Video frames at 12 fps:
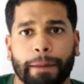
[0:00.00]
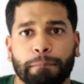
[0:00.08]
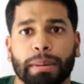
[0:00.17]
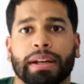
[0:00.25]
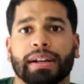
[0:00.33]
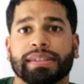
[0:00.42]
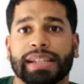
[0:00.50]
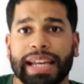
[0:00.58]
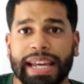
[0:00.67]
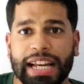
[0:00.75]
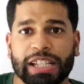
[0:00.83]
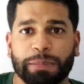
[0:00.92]
Because
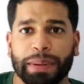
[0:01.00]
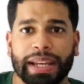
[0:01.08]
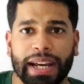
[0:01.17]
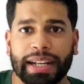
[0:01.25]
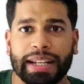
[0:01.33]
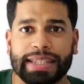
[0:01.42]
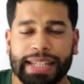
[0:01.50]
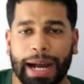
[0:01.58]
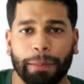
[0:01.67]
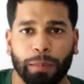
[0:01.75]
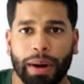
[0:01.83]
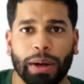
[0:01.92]
ESPN and
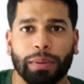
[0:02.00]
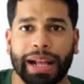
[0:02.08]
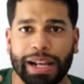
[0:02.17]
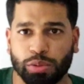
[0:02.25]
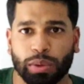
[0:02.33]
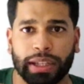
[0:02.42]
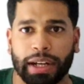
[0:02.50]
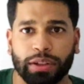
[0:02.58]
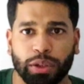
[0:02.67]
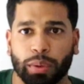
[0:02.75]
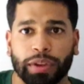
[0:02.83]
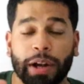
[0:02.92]
Top Rank, that's what they're
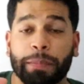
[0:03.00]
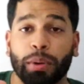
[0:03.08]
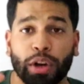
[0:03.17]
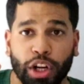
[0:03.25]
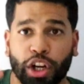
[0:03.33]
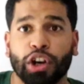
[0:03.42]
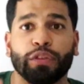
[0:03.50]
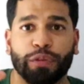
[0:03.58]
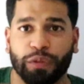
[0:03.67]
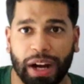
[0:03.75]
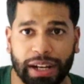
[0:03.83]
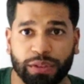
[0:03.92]
doing. They're putting good
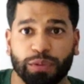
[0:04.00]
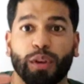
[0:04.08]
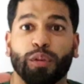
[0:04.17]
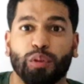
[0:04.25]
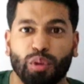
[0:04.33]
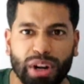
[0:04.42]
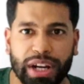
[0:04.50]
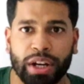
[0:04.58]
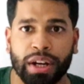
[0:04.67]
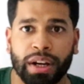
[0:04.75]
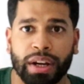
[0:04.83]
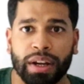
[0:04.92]
fights for
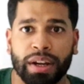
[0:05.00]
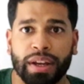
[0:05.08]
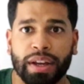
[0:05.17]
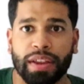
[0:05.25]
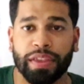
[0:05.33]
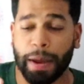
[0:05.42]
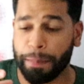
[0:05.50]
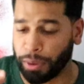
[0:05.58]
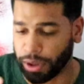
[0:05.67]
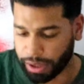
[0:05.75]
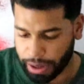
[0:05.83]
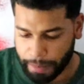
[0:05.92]
free. They put